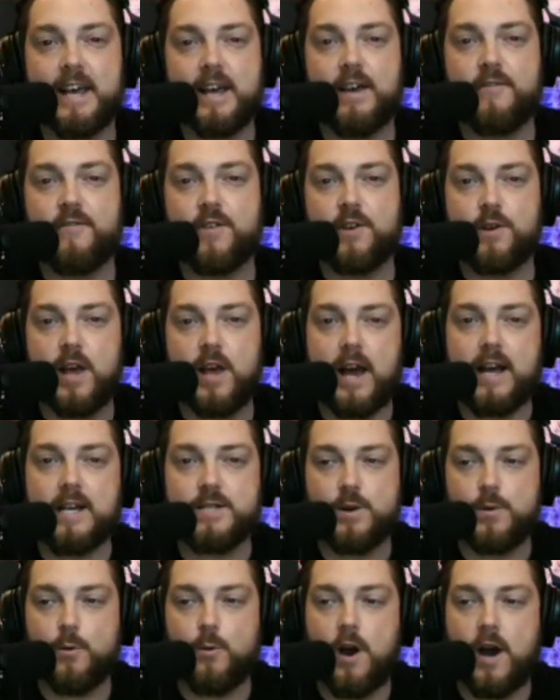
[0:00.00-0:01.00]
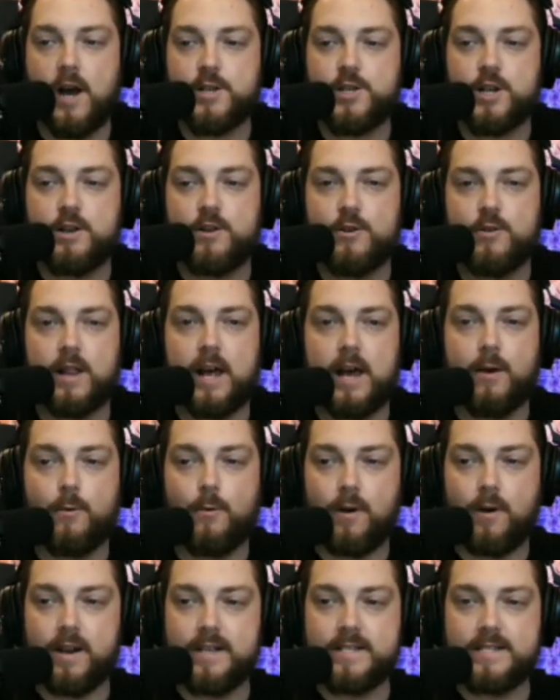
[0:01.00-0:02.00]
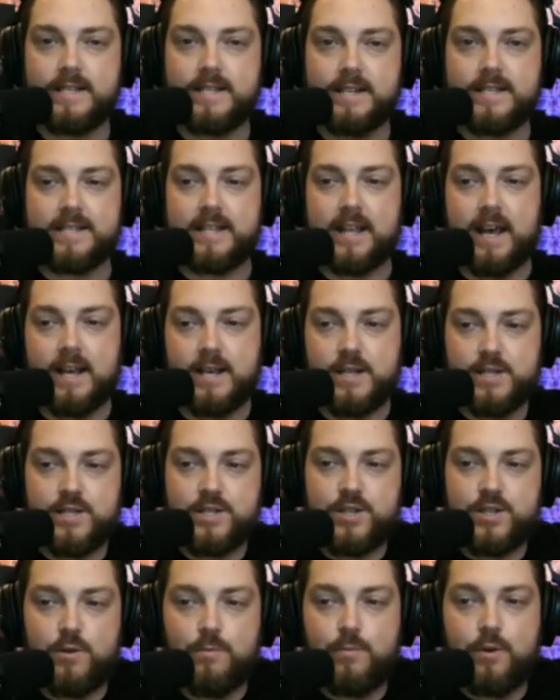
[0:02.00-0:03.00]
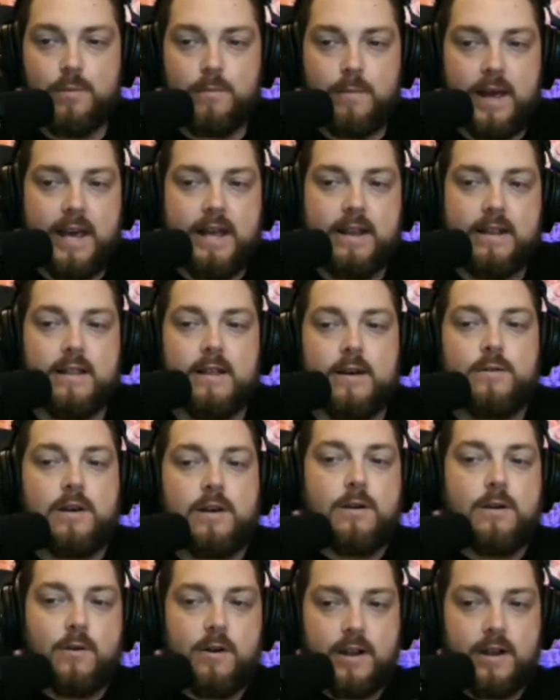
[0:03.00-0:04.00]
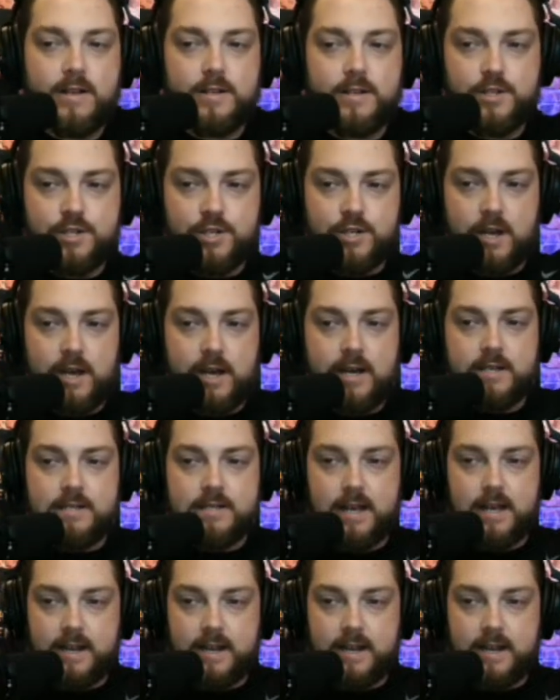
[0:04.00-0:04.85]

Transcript: If you guys are watching, you're like, what is this like Superman logo on its chest?